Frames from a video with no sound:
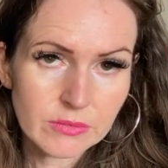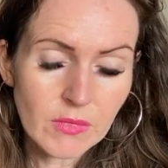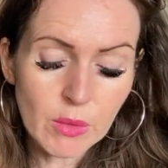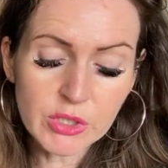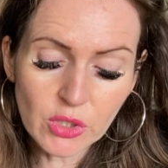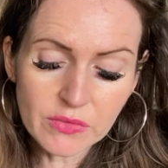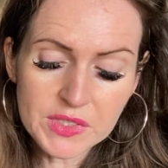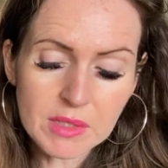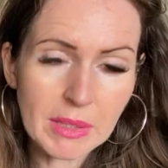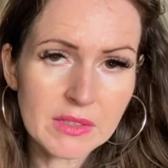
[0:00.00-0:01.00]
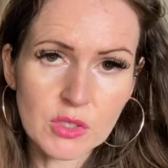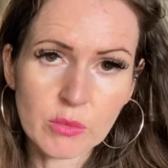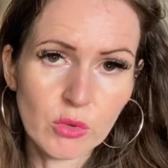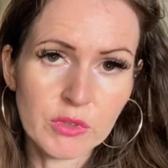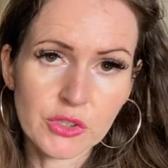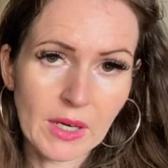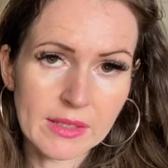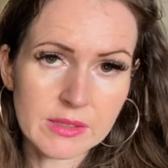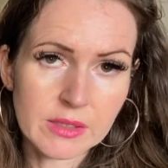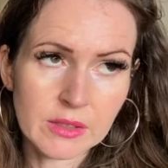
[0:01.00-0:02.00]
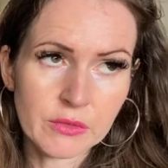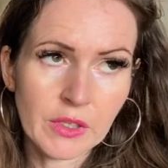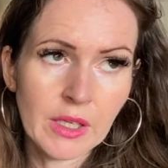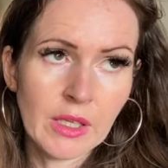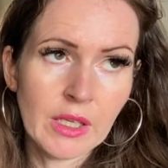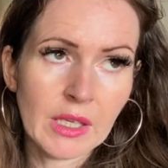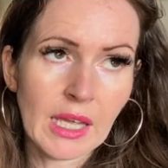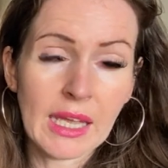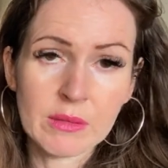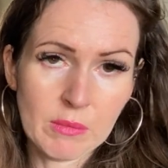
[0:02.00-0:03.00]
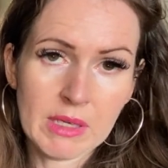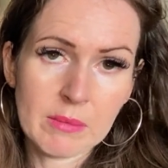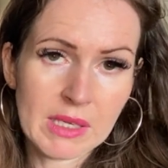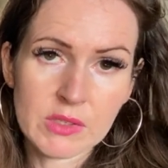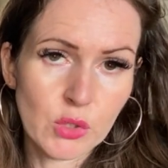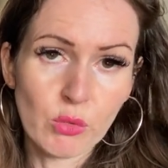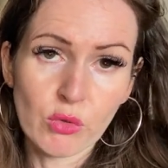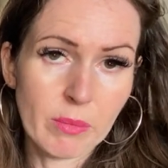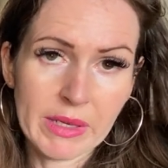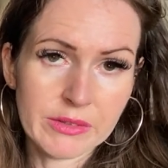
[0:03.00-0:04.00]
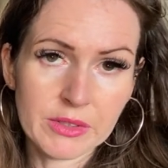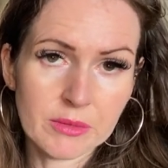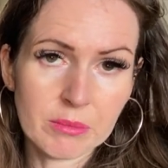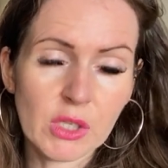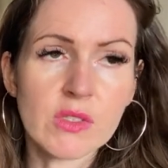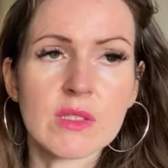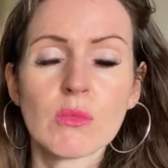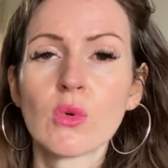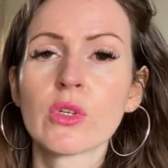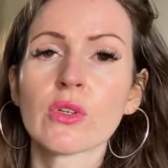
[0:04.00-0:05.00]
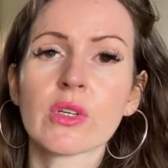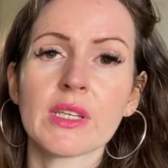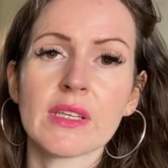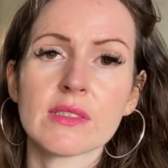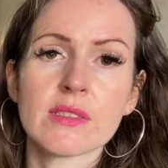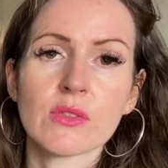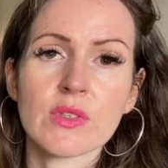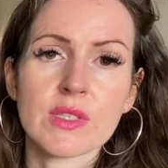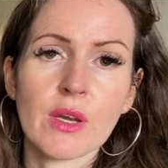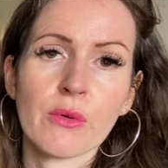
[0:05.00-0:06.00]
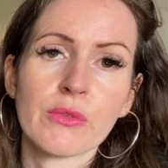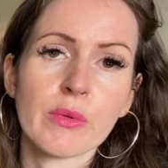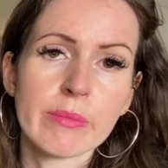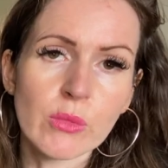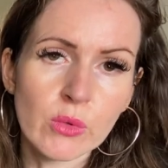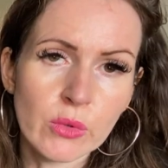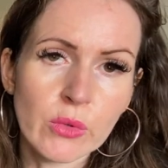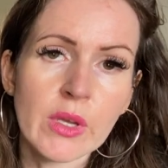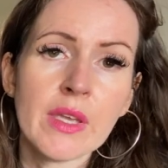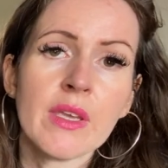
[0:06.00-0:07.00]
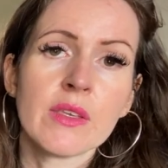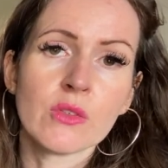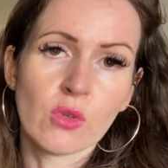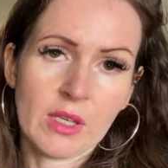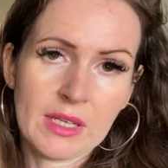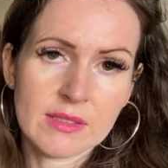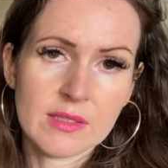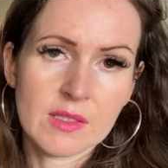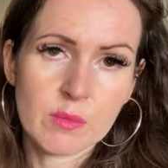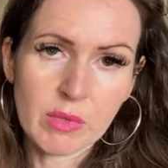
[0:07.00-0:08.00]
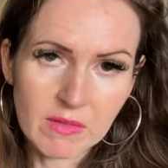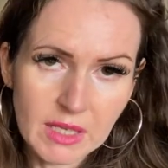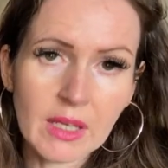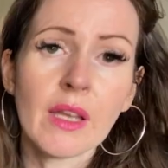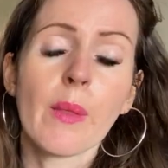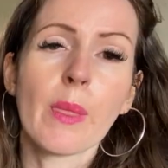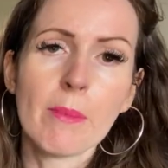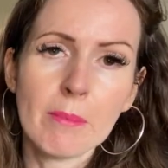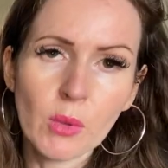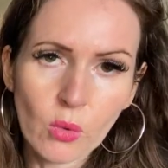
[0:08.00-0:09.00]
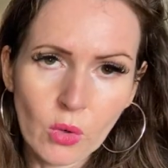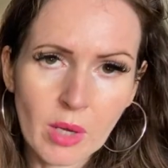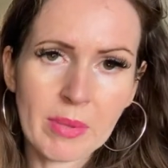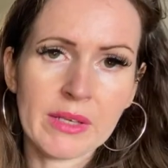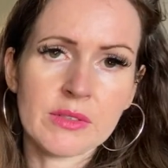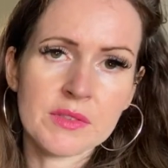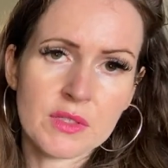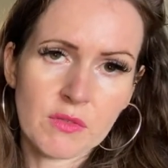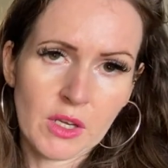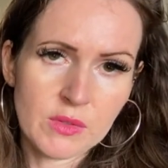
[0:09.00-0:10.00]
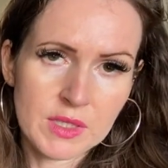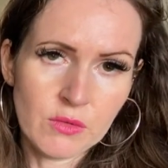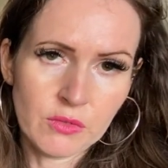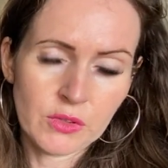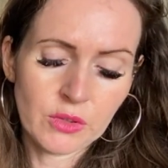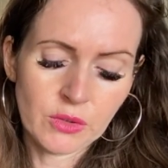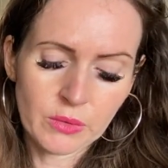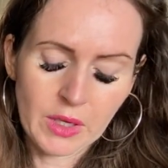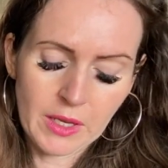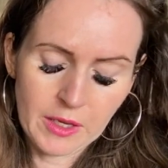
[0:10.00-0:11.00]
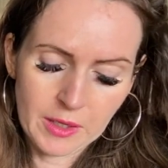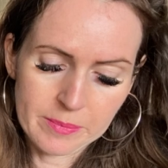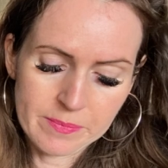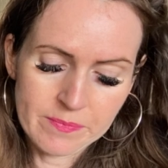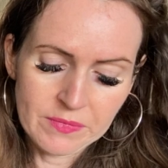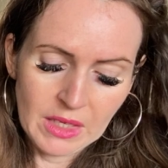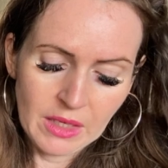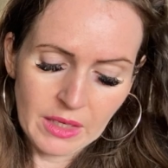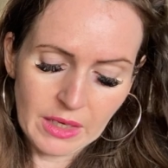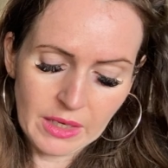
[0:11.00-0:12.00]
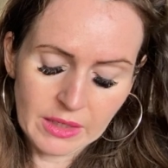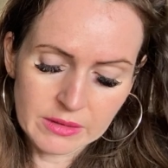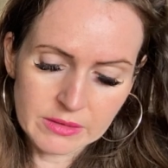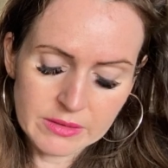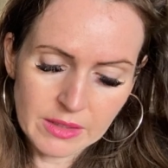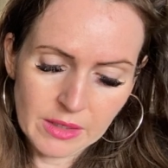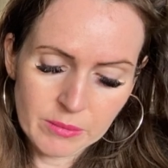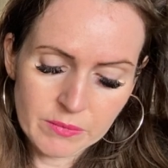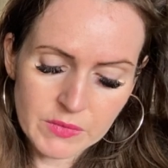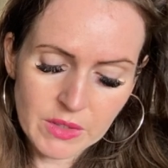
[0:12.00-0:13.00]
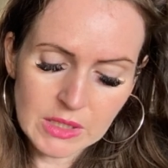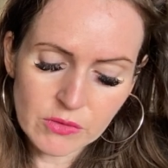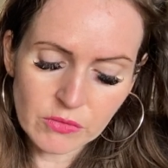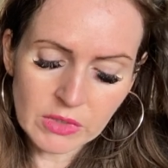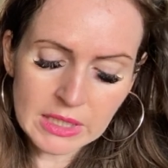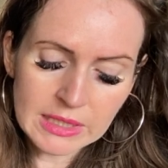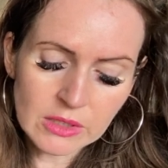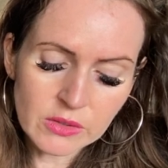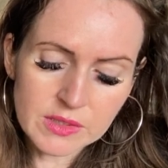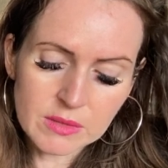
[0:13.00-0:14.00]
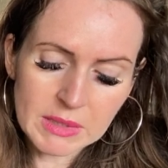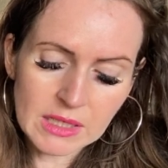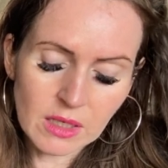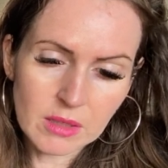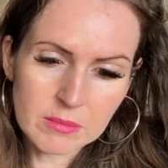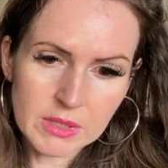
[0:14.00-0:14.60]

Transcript: which obviously makes you more attractive and makes you more abundant, because the more you're connected to yourself, the more you're connected to spirit, the more abundance flows in for you. So it really looks to me like